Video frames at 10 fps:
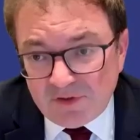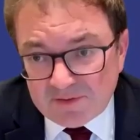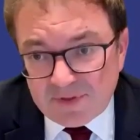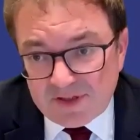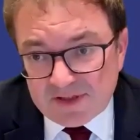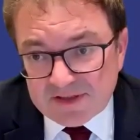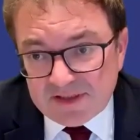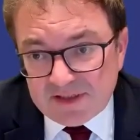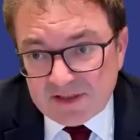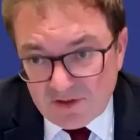But
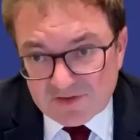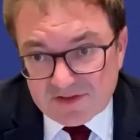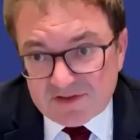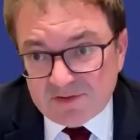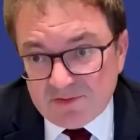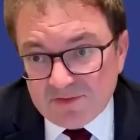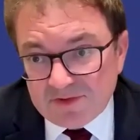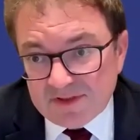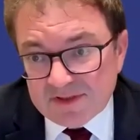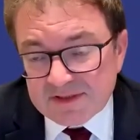non-party costs
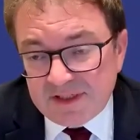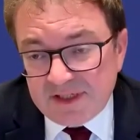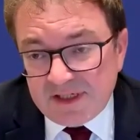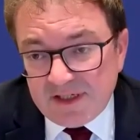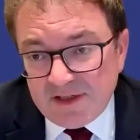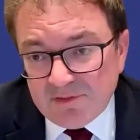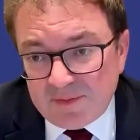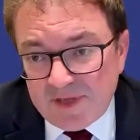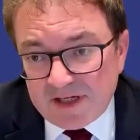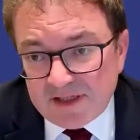orders
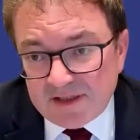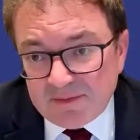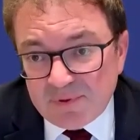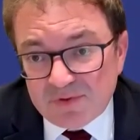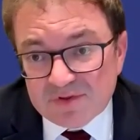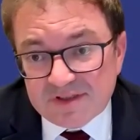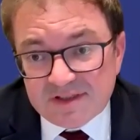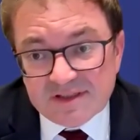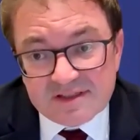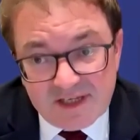remain an
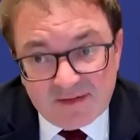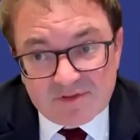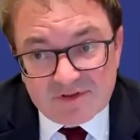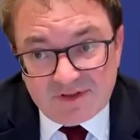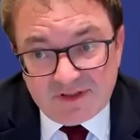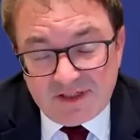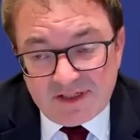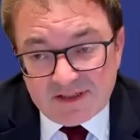important exception